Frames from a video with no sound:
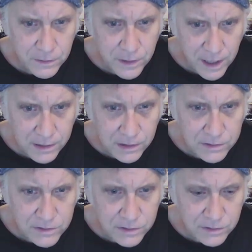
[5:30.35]
that their
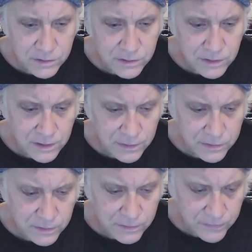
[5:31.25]
negligence
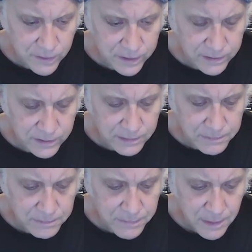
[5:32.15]
is
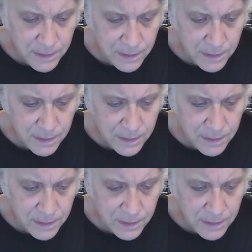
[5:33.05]
inflicting.